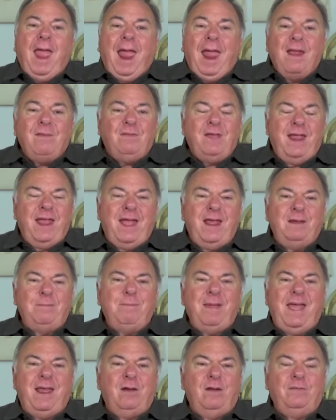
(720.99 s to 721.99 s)
and they had a
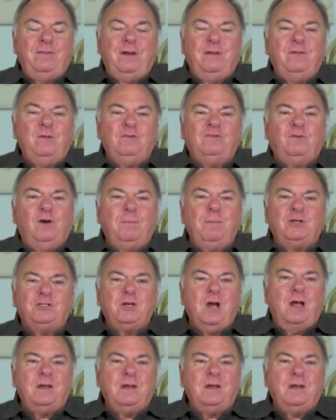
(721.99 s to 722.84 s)
man on there that was very much